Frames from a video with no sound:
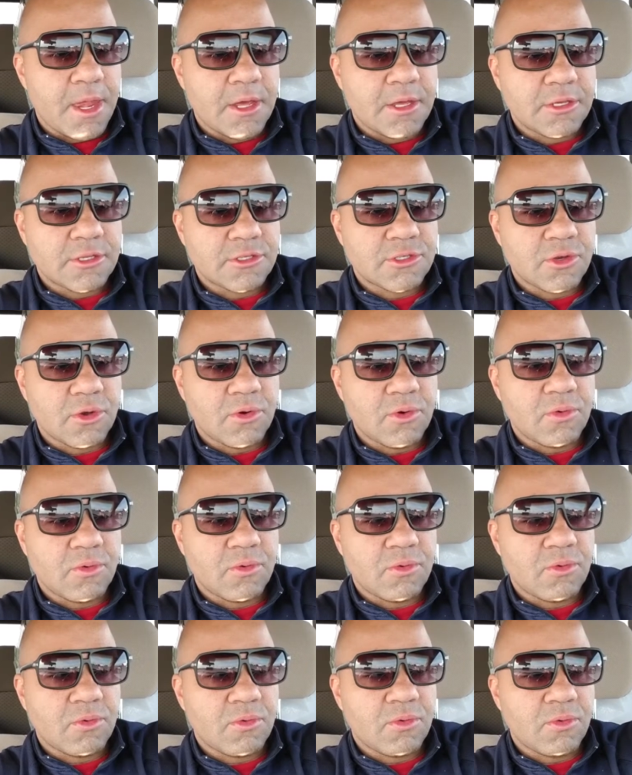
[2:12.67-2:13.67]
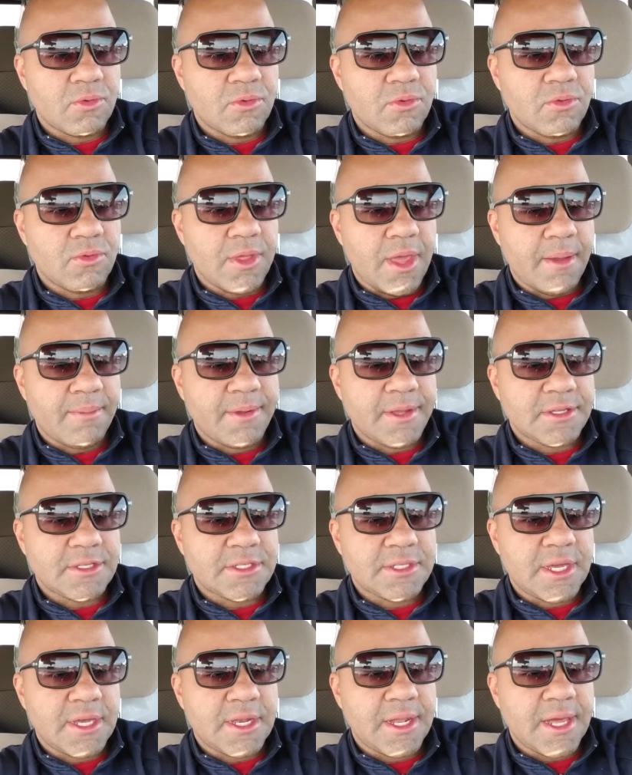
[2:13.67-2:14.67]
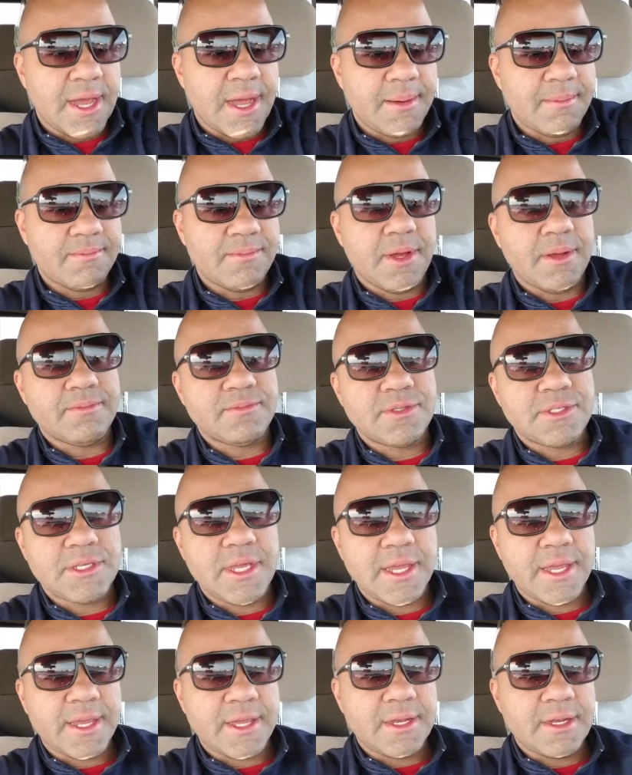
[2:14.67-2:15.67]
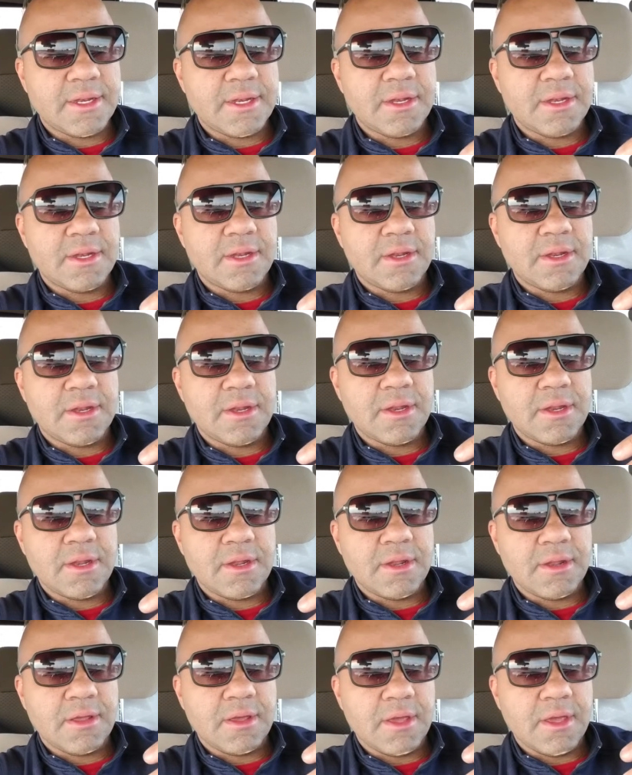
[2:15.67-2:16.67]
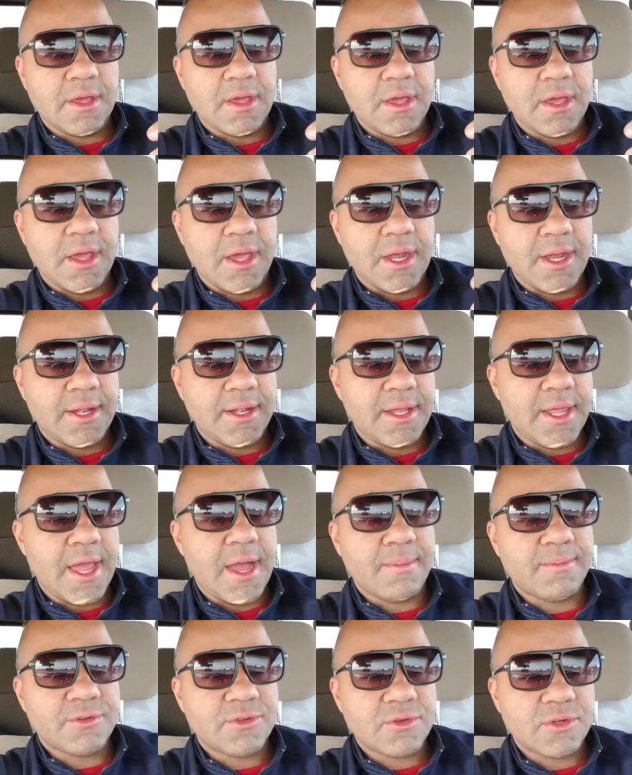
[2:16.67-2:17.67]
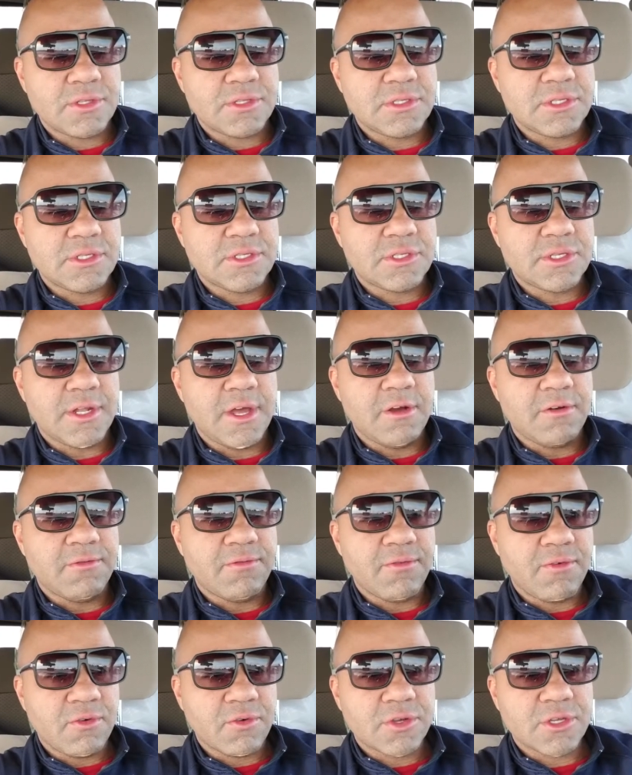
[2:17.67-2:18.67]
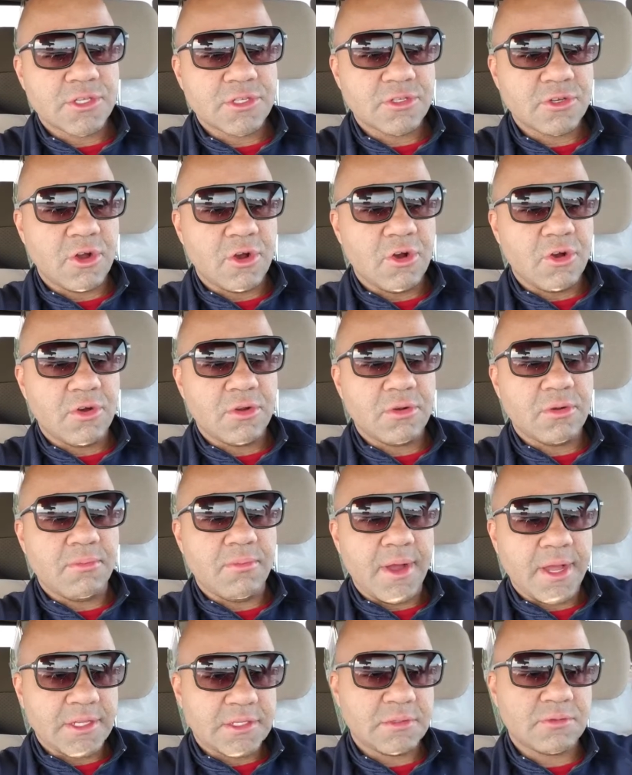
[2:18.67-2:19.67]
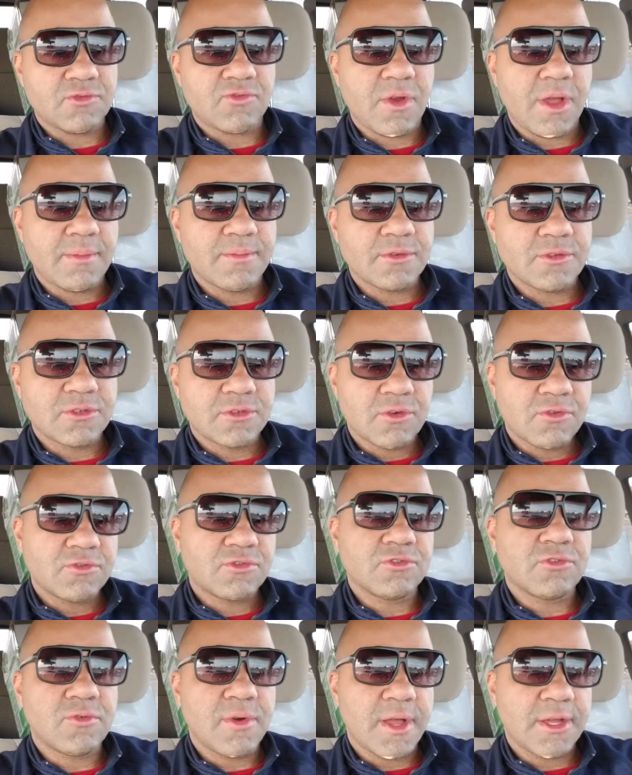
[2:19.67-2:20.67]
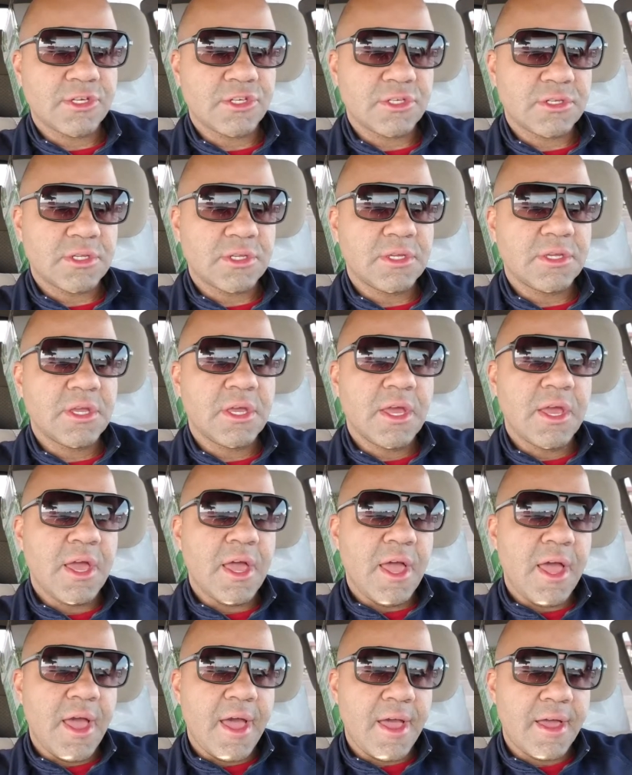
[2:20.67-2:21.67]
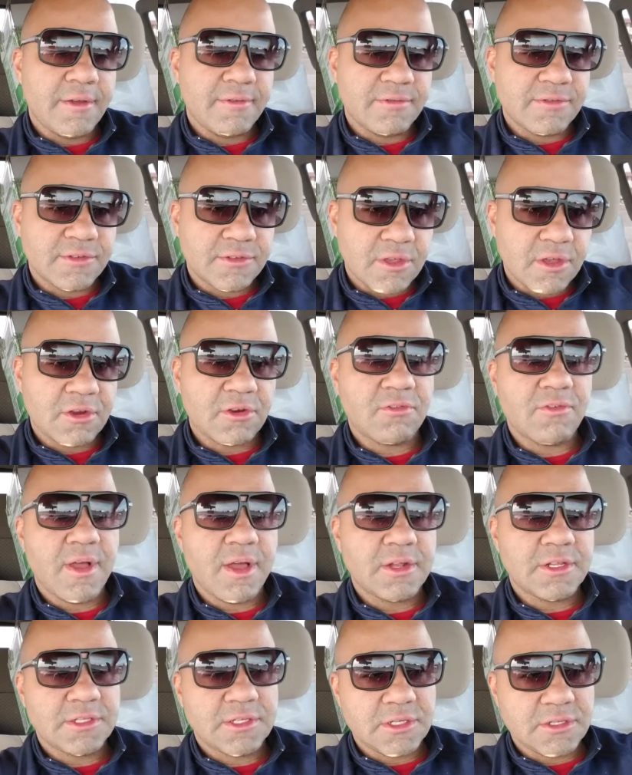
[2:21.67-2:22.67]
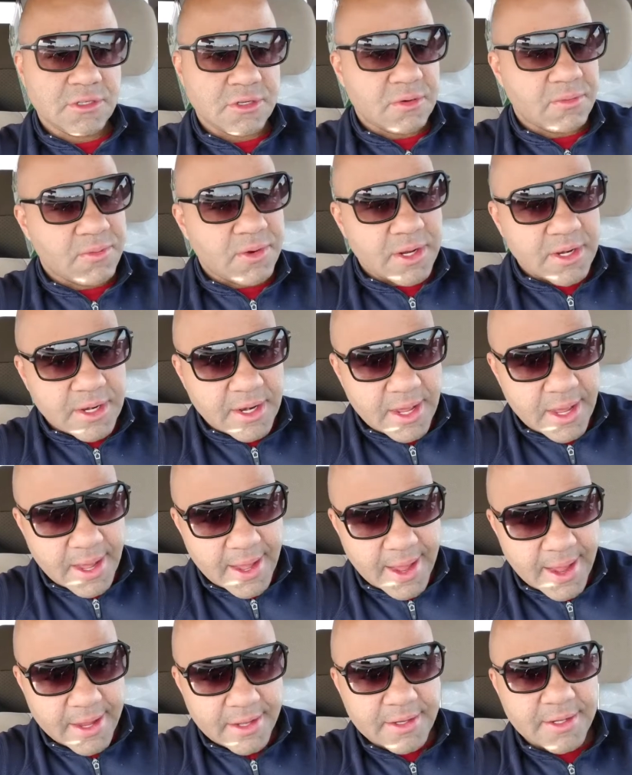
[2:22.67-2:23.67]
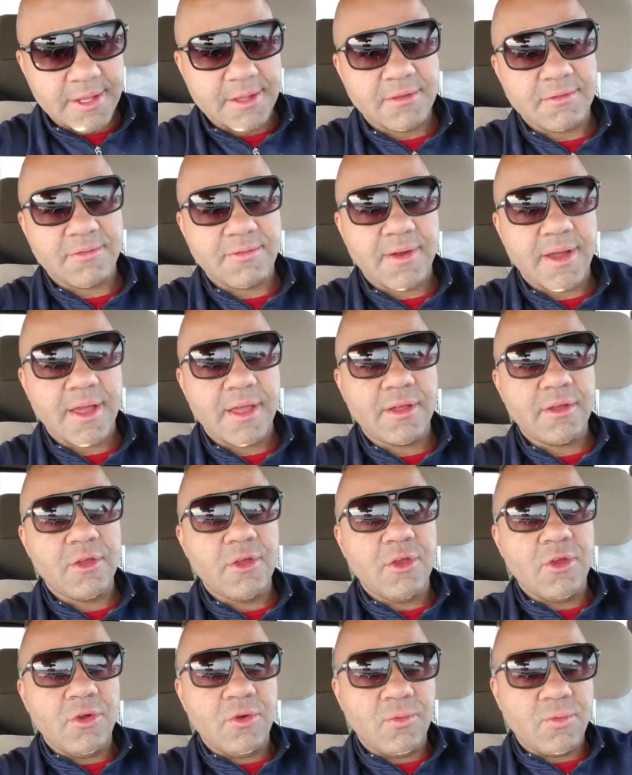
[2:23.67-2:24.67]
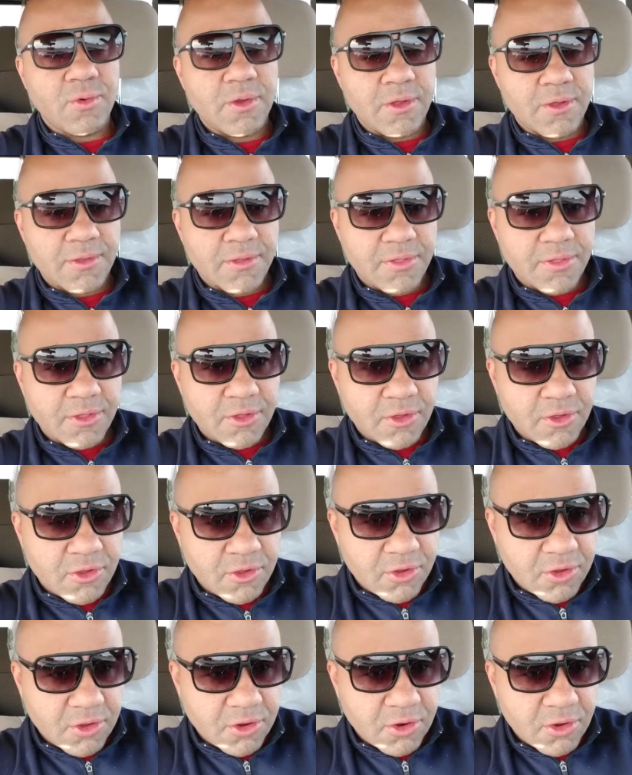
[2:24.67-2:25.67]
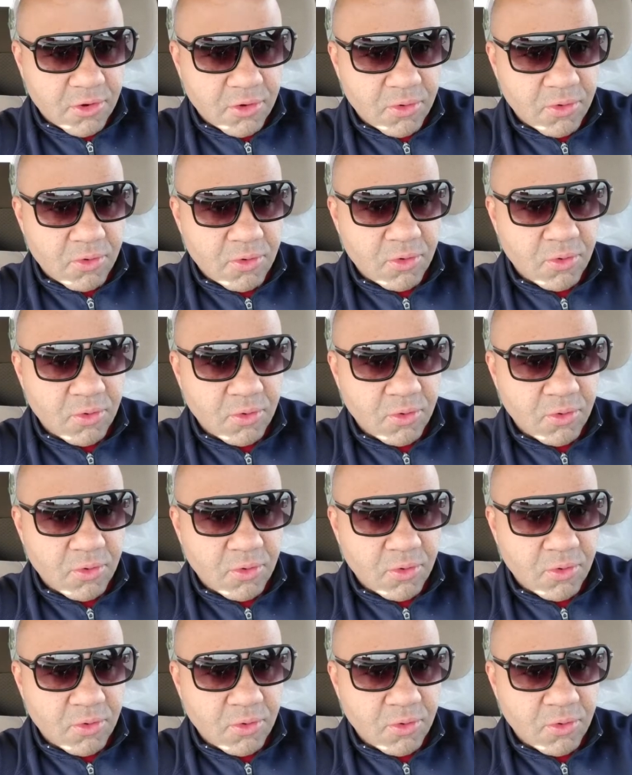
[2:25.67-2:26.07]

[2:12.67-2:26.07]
so that being said, I'm taking the opportunity to now focus on my subscribers, those who actually have stuck around and said, you know what, I identify with, you know,